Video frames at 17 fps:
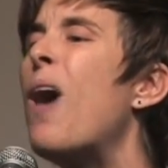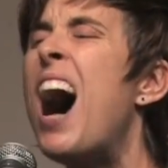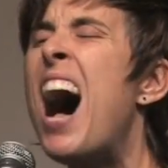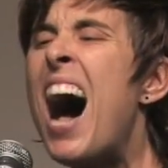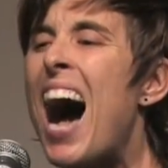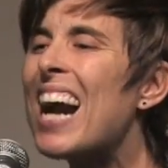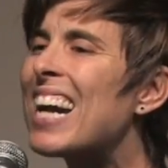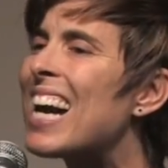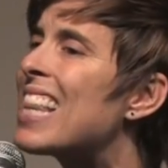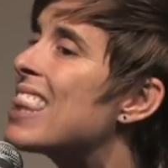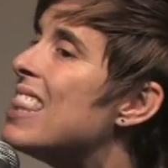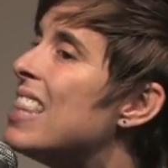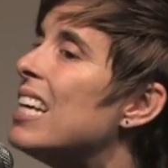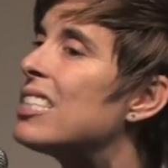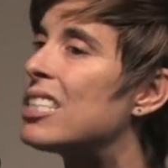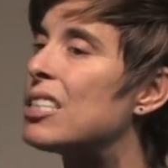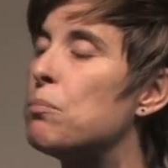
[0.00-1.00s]
I
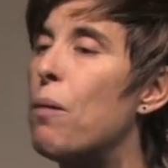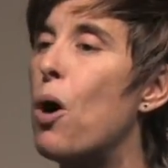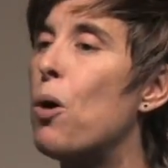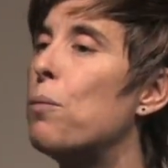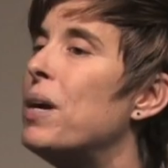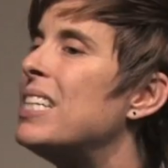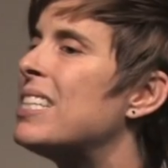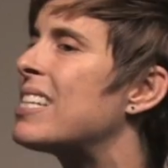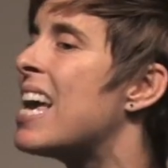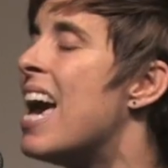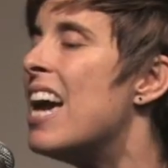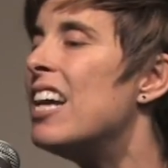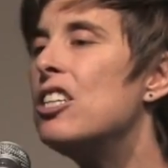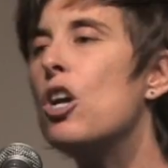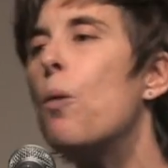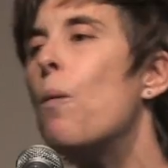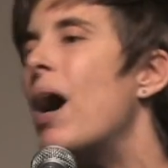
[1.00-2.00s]
got this moment
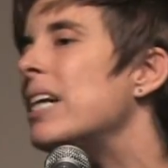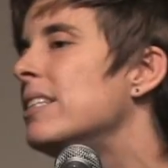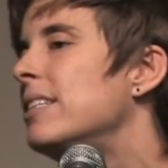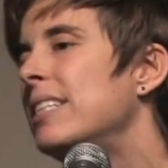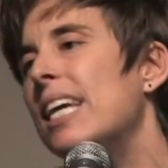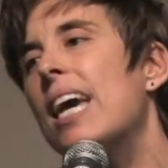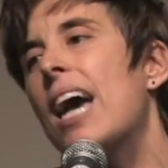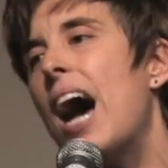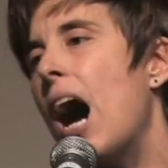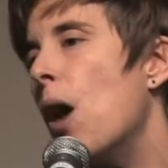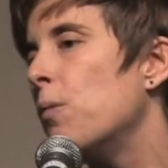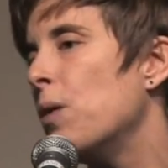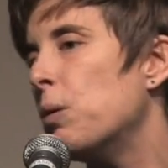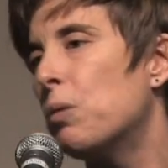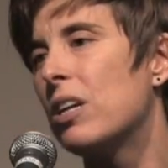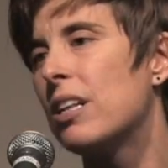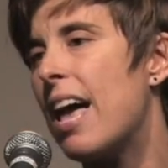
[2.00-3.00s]
and no idea
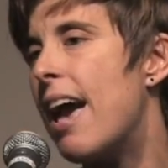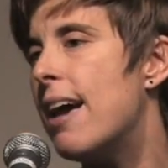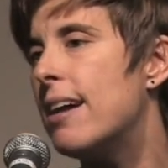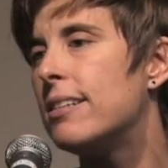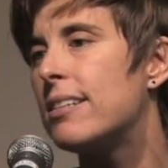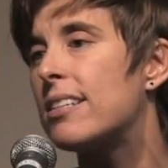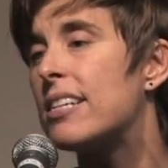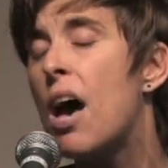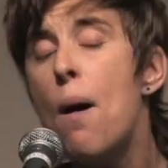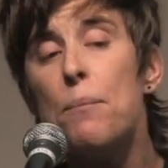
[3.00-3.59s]
how it will end,